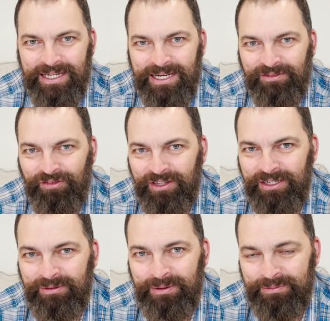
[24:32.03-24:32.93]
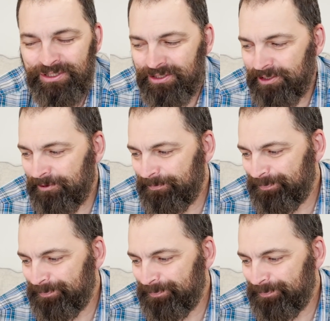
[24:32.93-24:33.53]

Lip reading: act for them, I'm sure,